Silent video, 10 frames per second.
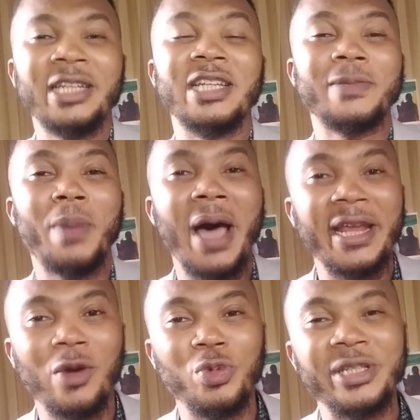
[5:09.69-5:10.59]
The
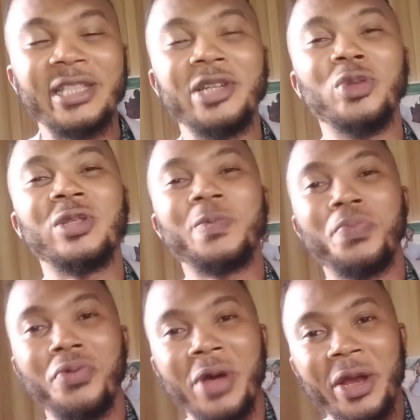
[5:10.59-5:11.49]
spider will still
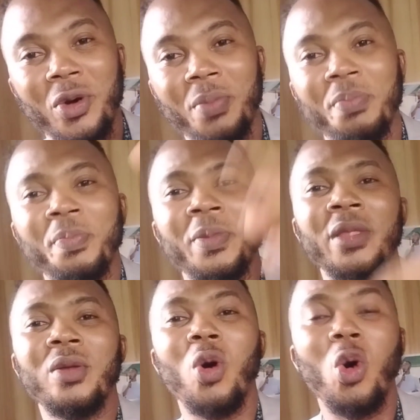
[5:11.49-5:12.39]
spread up
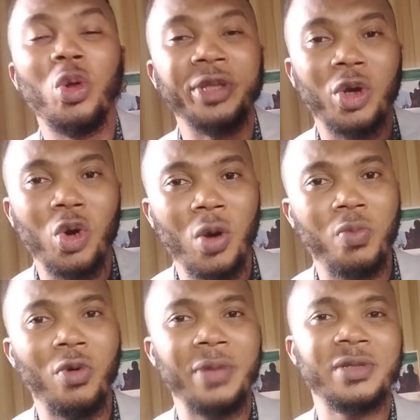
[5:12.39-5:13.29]
all the
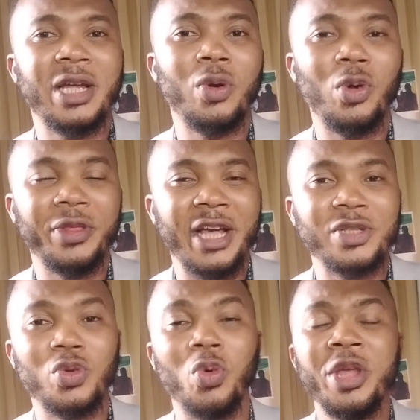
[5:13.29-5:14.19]
cobwebs and all
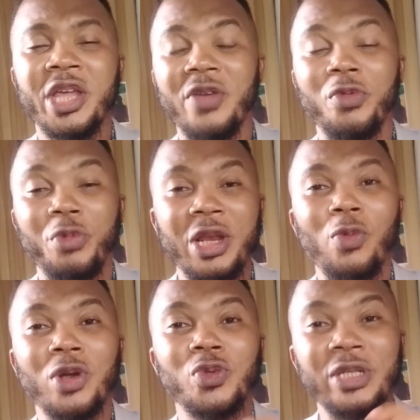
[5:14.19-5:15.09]
that. So if we really
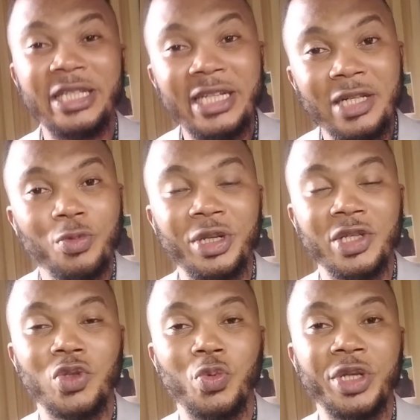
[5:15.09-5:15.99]
want to deal with
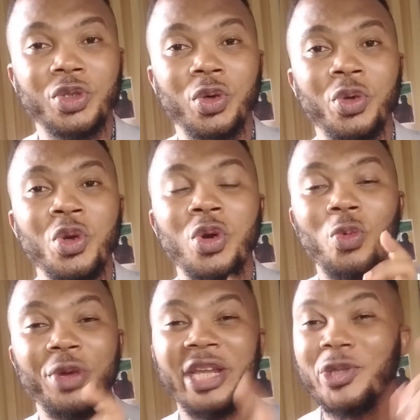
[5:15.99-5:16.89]
the situation,
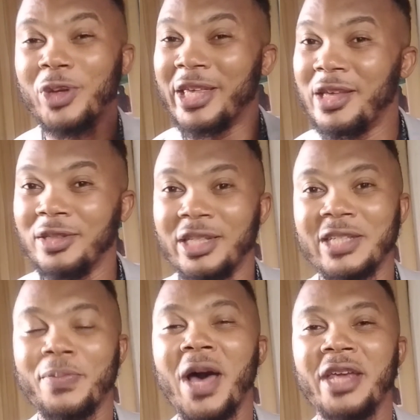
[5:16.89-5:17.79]
we need to kill the
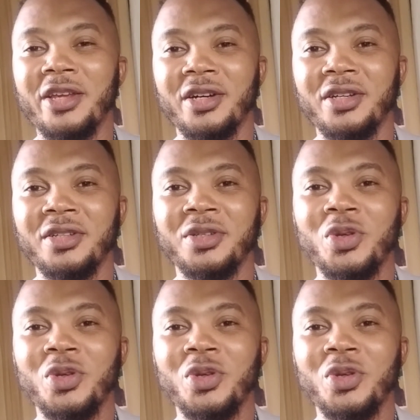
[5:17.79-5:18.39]
spider.